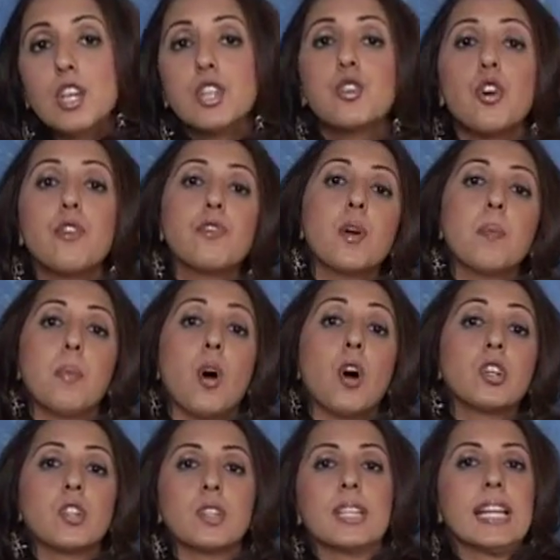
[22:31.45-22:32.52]
So if you're
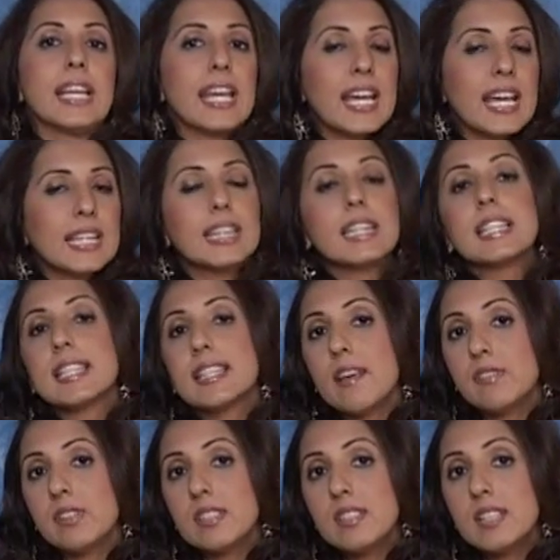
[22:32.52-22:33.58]
born on the 8th,
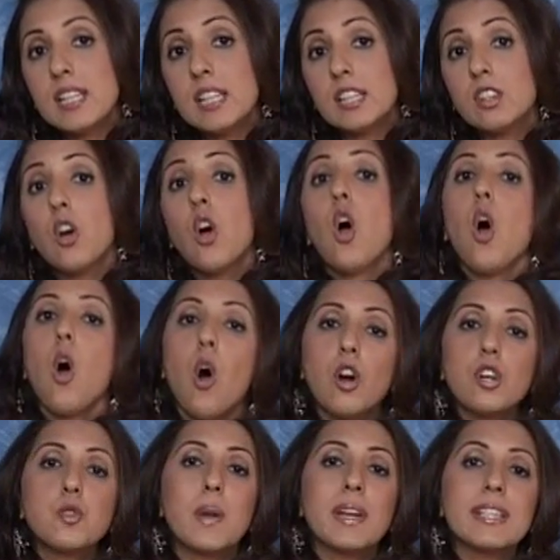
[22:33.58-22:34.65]
17th
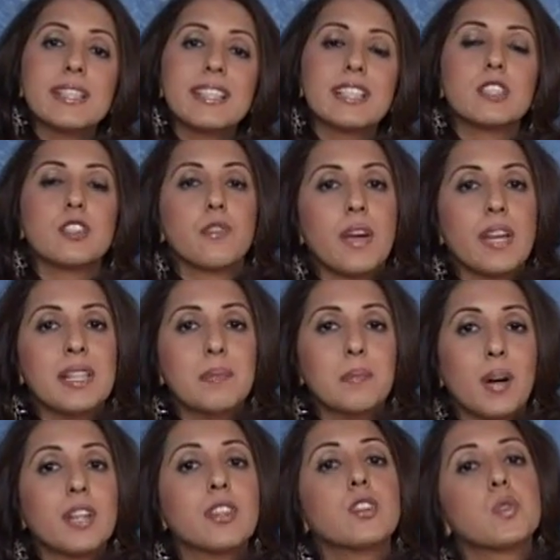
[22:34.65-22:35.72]
or 26th of any
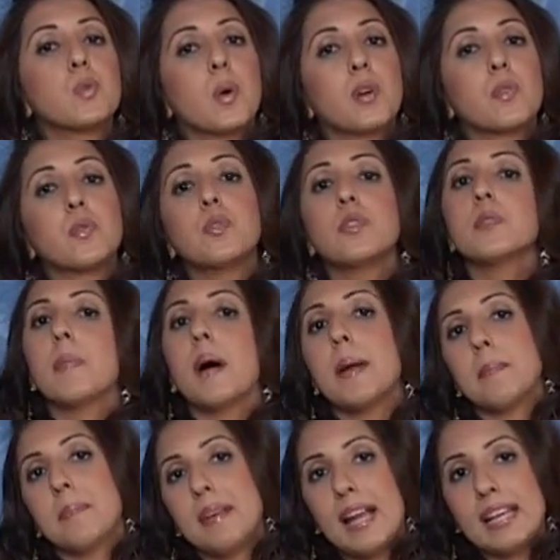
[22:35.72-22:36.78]
month, you are ruled
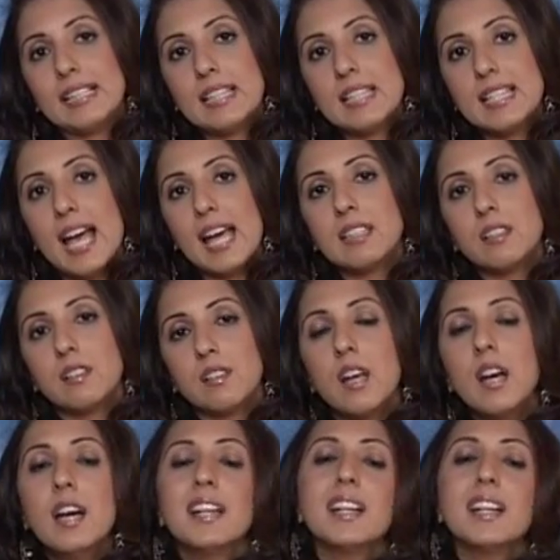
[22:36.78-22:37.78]
by planet Saturn.